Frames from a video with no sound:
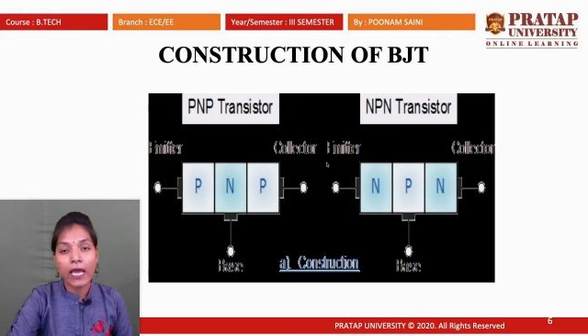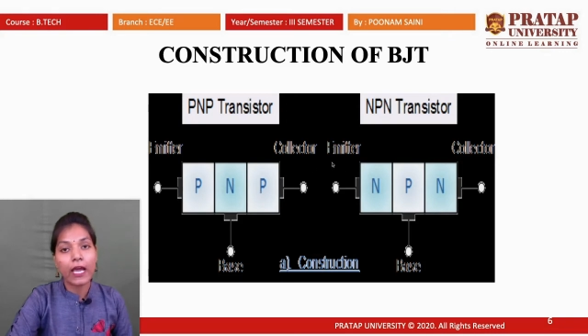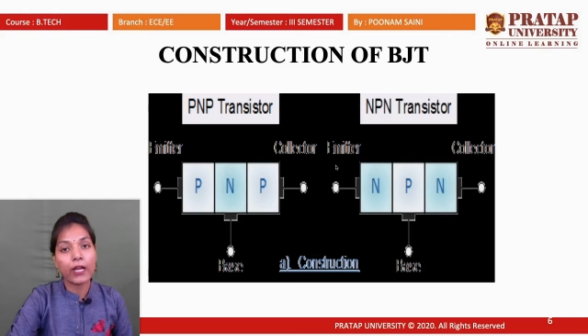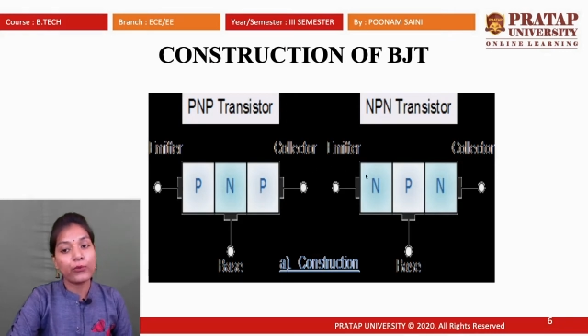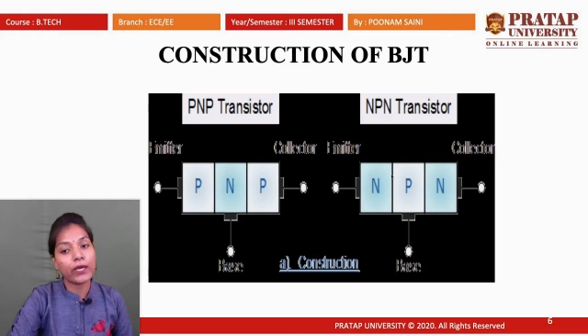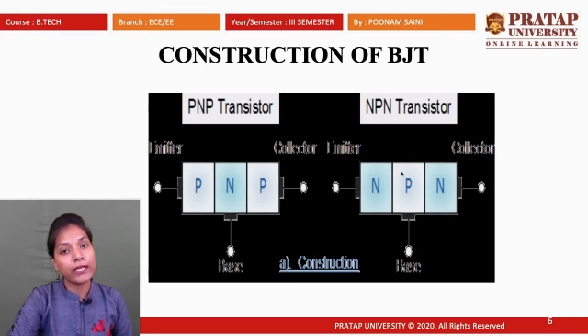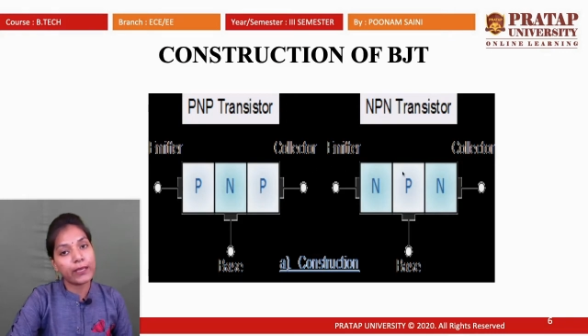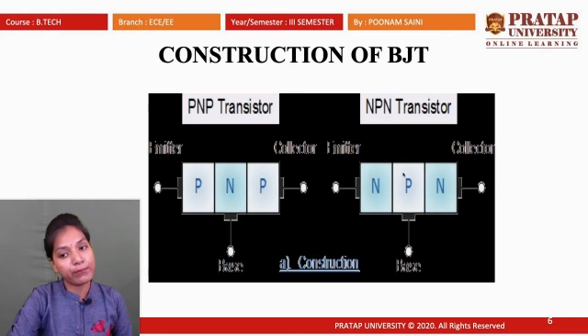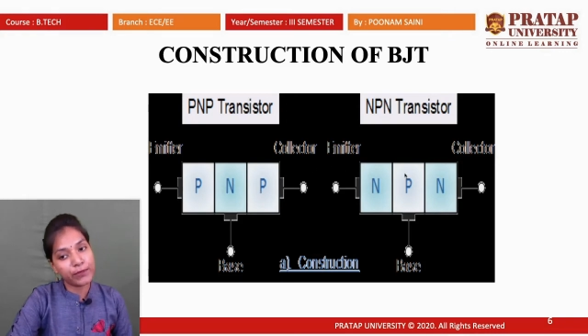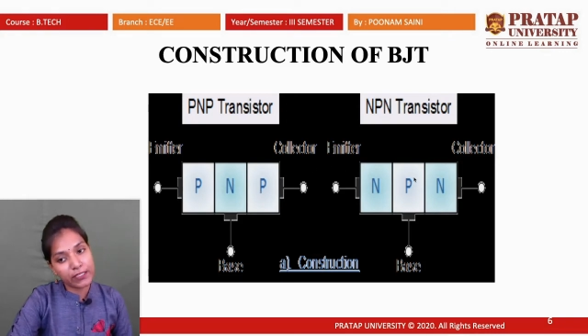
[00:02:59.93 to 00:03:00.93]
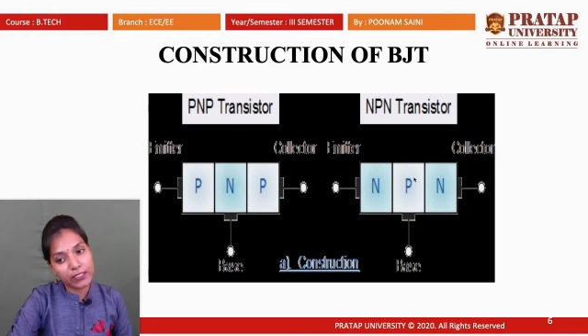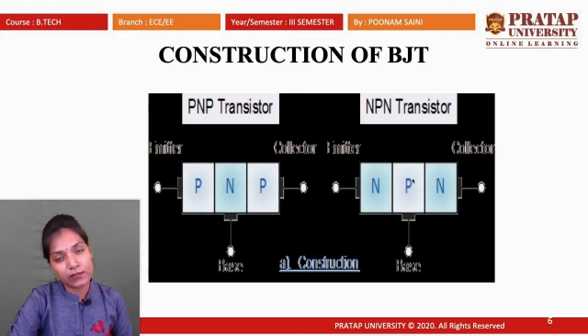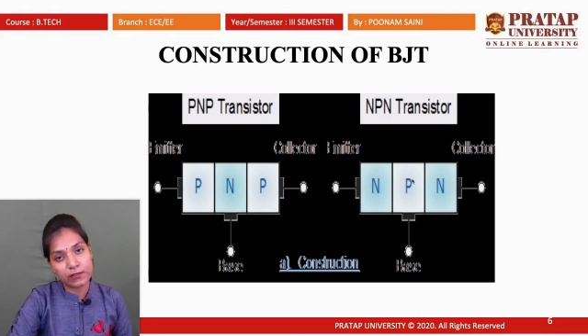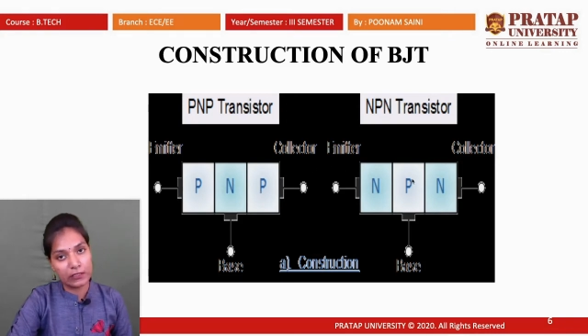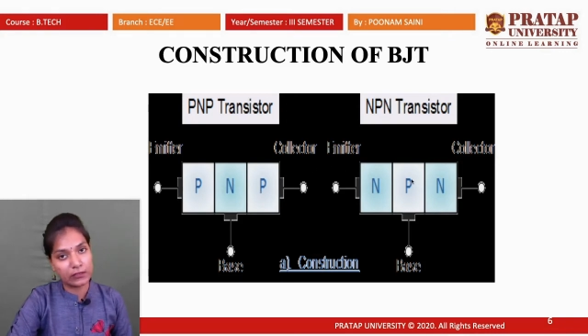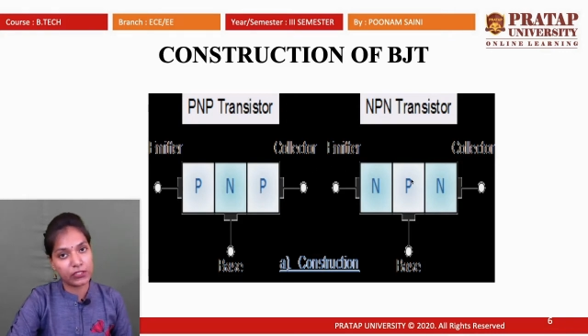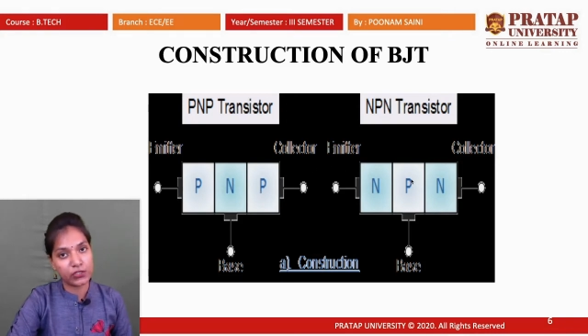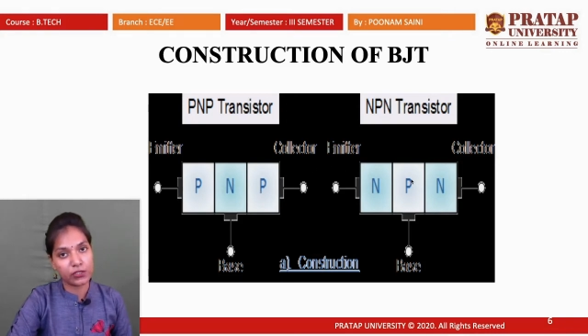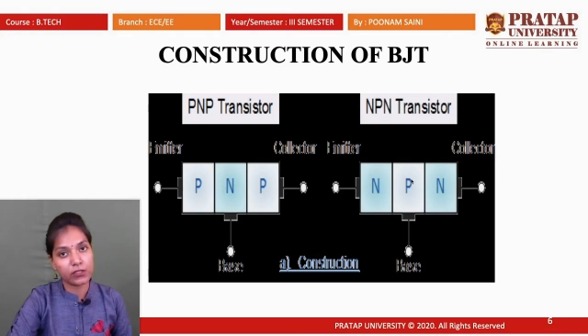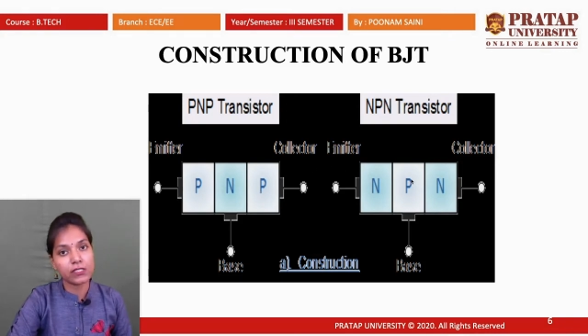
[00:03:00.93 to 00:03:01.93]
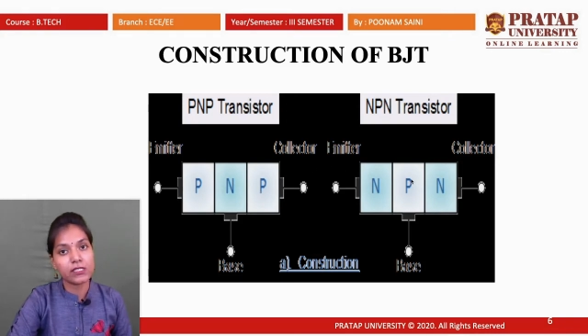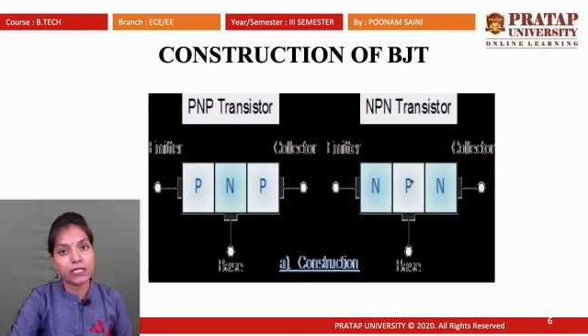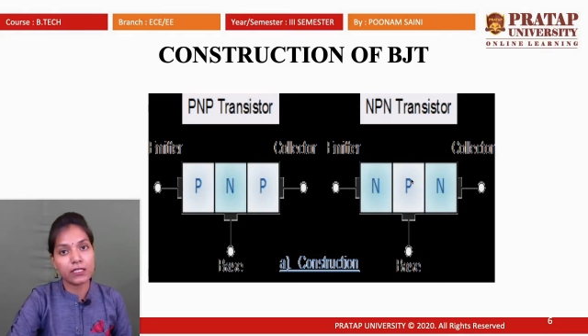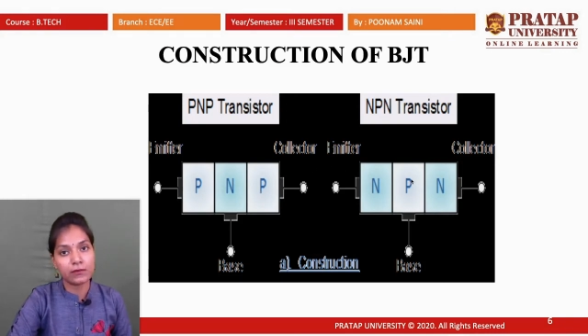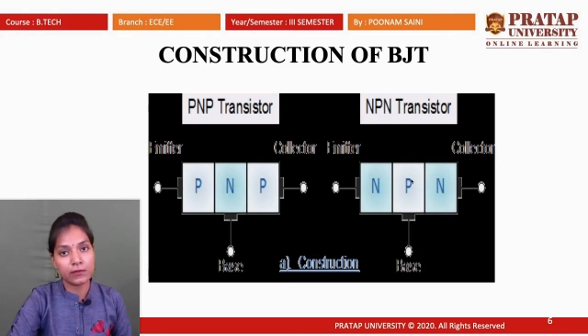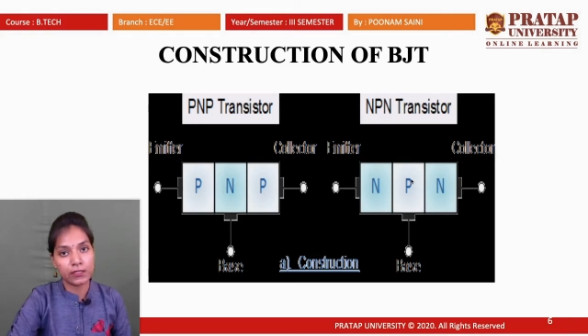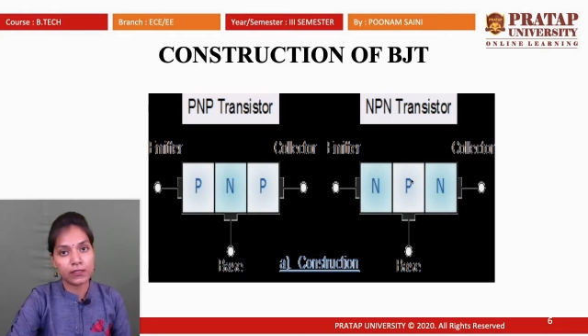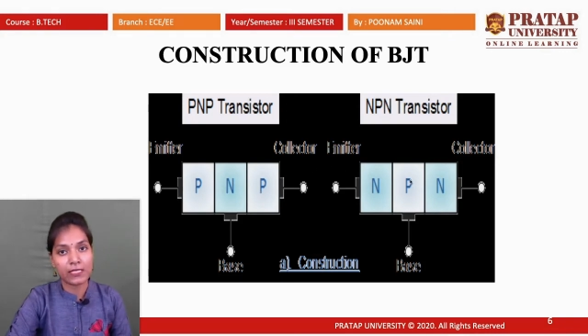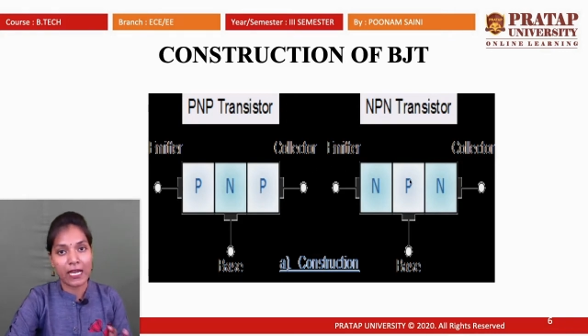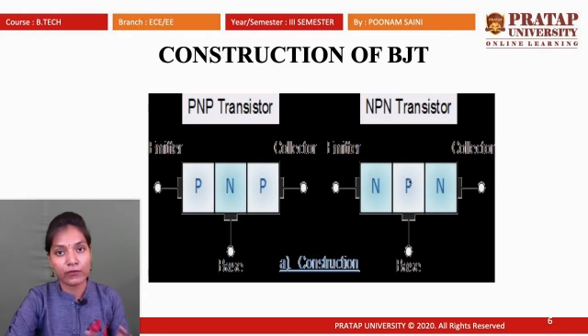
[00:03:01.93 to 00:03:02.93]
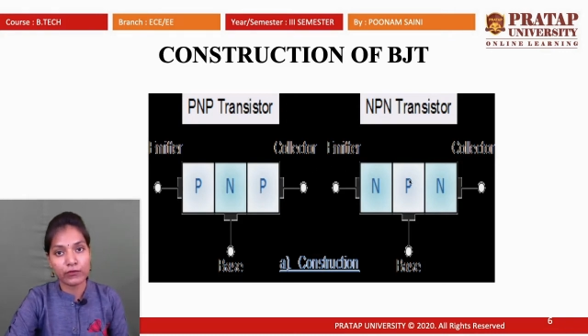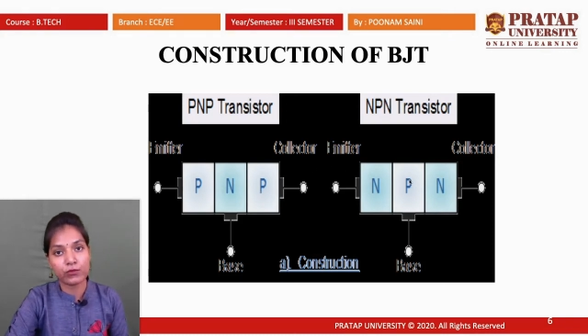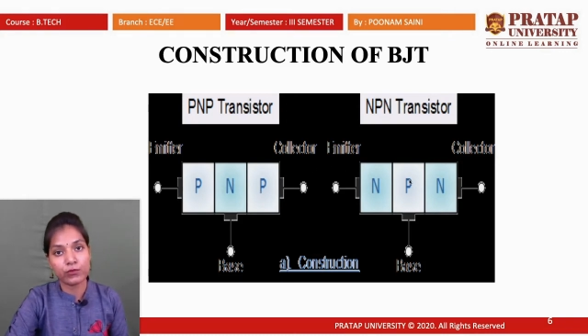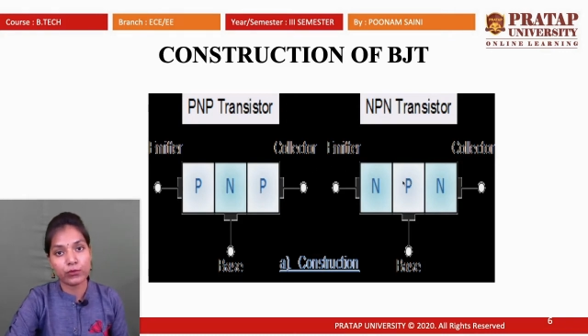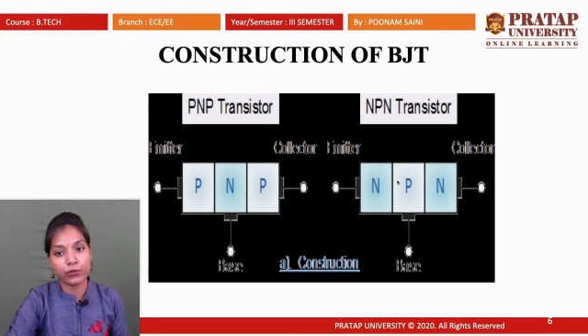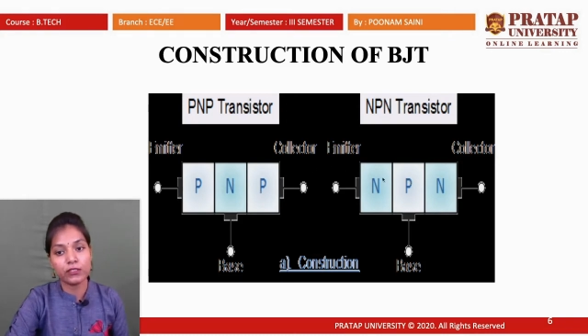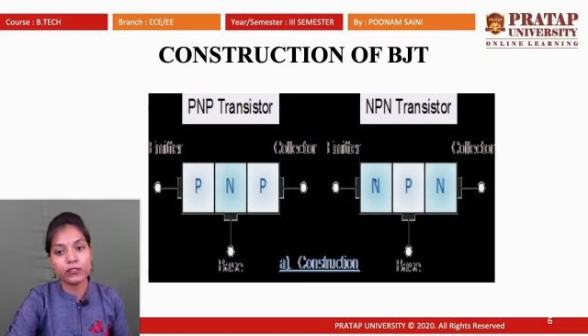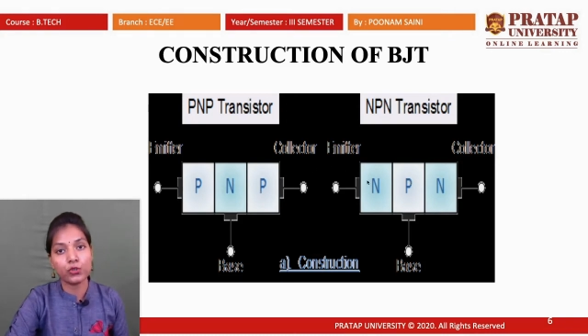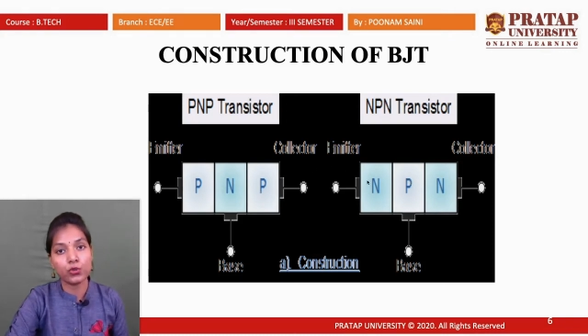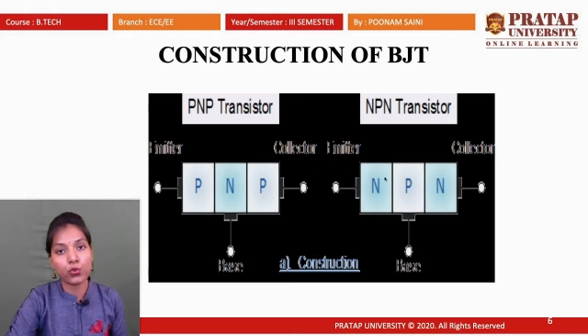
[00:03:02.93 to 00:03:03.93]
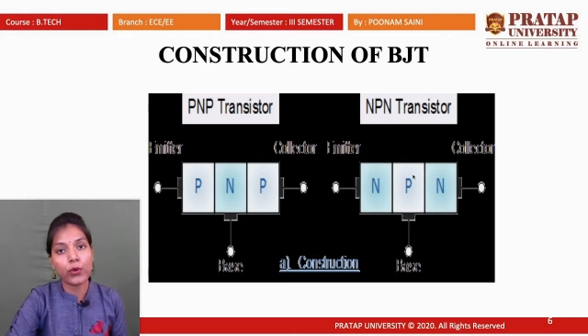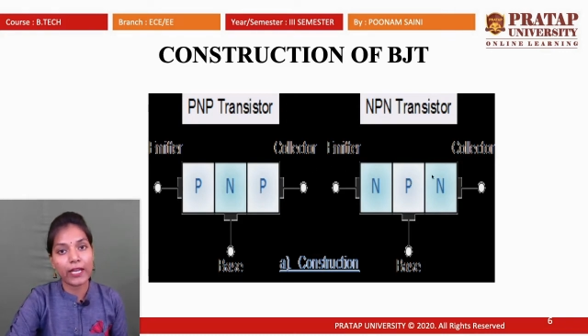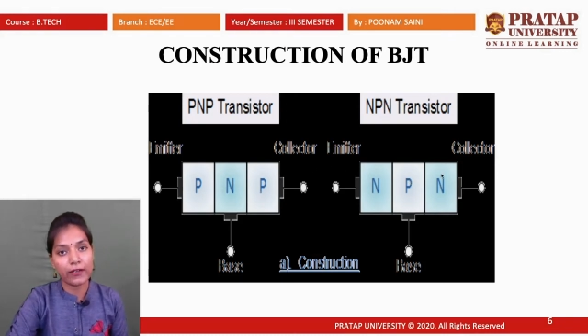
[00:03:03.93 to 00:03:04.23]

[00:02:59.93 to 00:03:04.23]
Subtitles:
and when P region is sandwiched between the two N